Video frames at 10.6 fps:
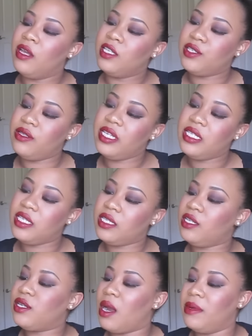So this is
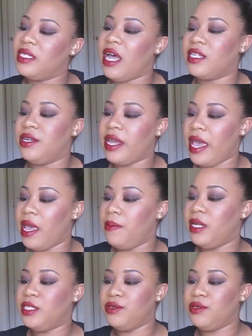the Dermadoctor KP